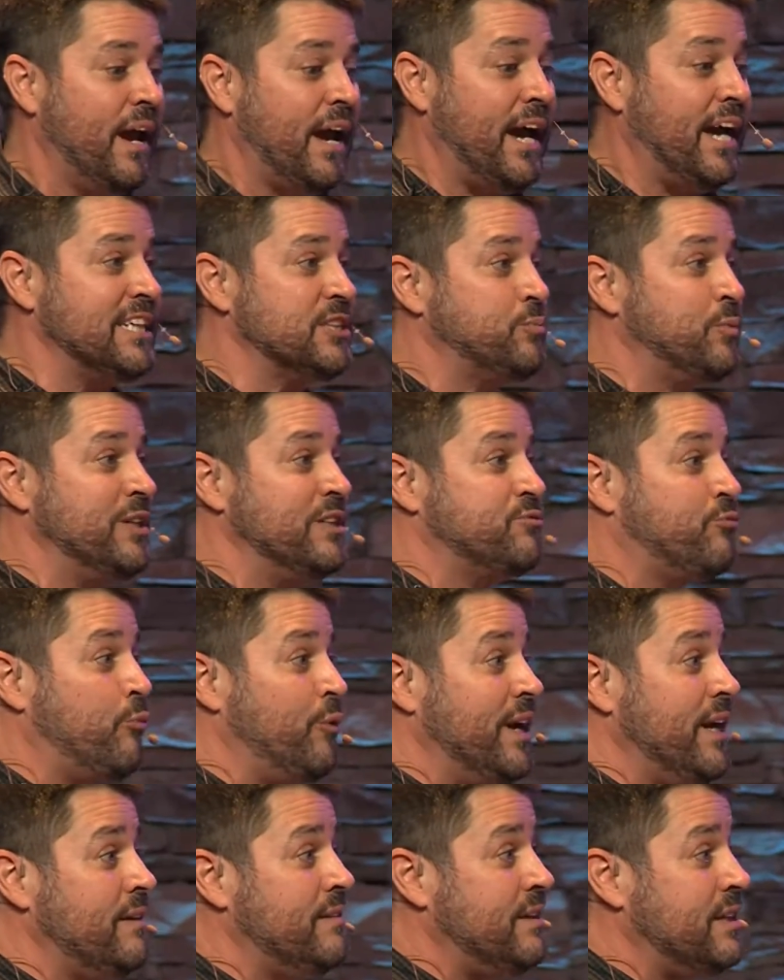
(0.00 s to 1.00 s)
As we
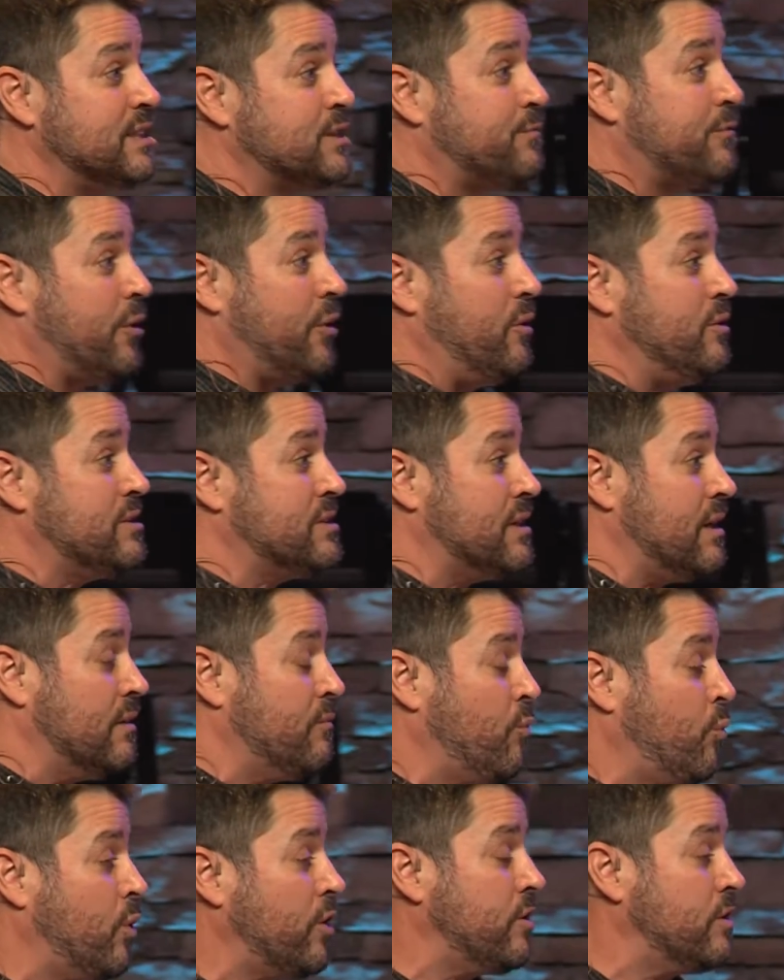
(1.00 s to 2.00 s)
read these words,
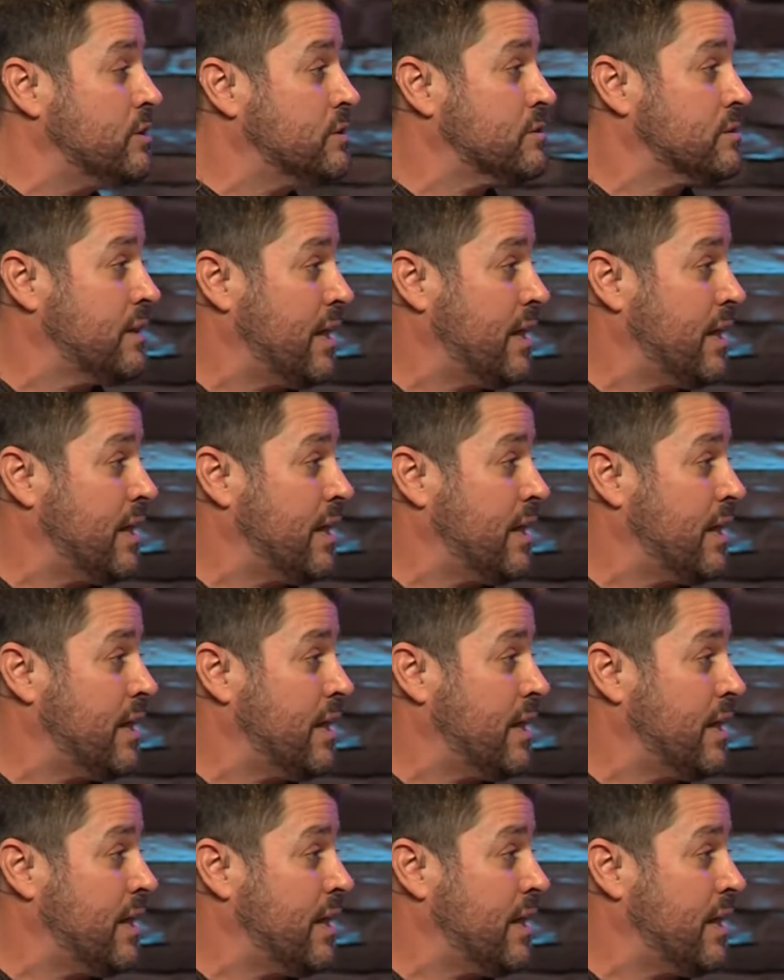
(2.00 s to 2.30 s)
words